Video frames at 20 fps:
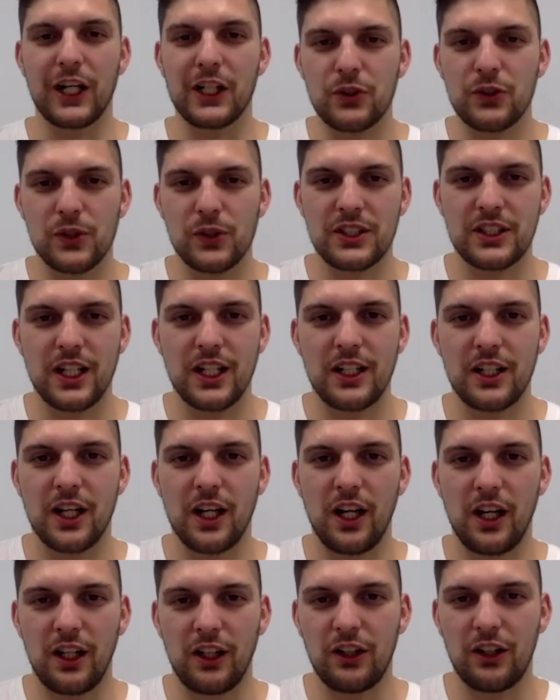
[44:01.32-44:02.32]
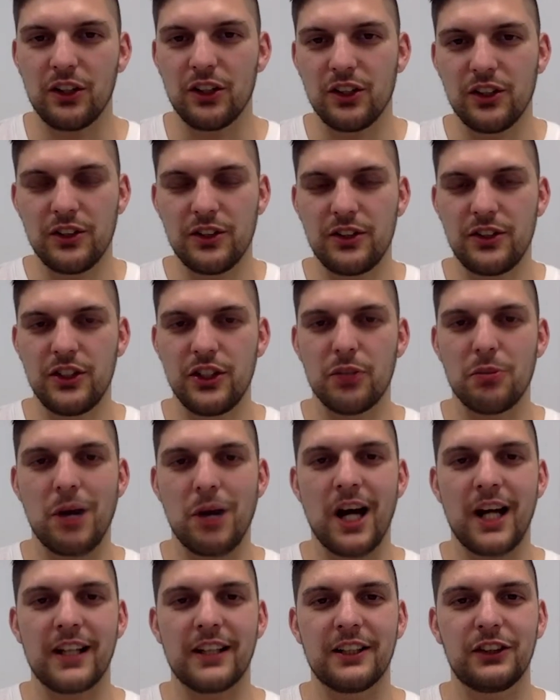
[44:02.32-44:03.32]
interested, uh, do you
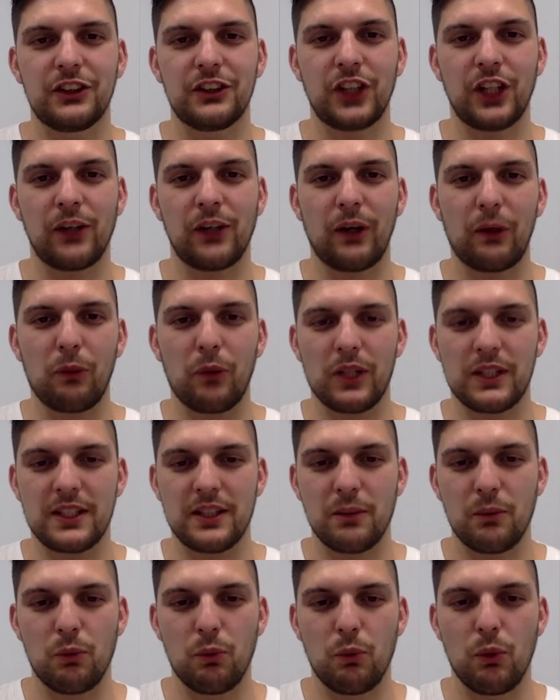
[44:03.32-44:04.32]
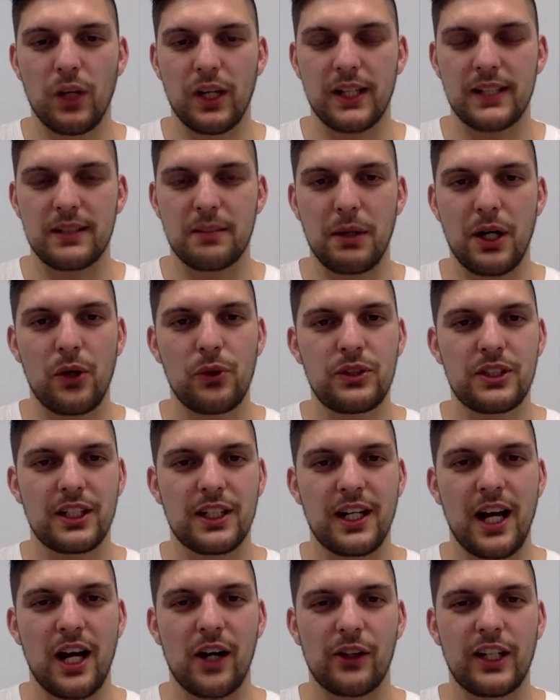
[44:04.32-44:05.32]
mind sharing what, what it's about
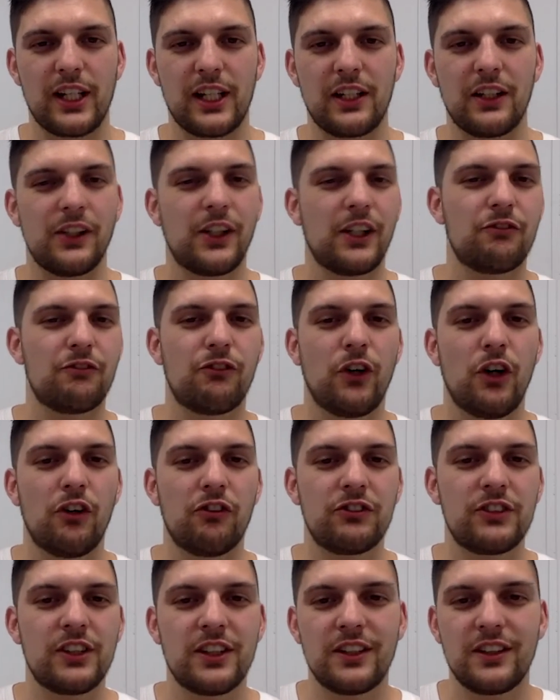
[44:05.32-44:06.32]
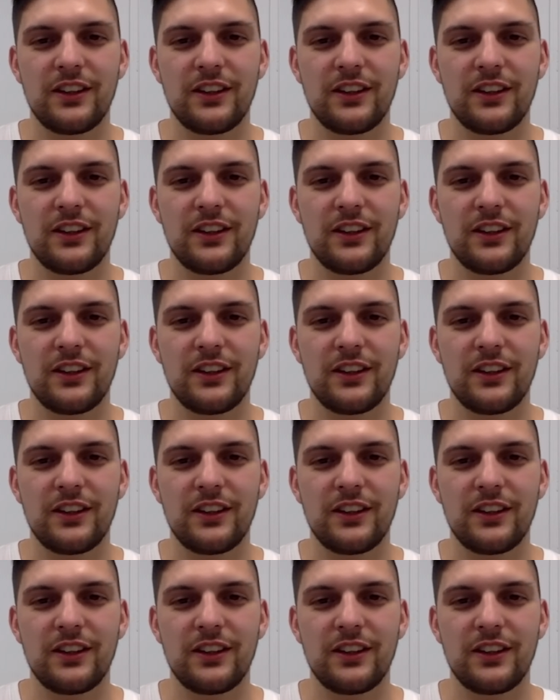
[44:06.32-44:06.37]
and how they can get involved?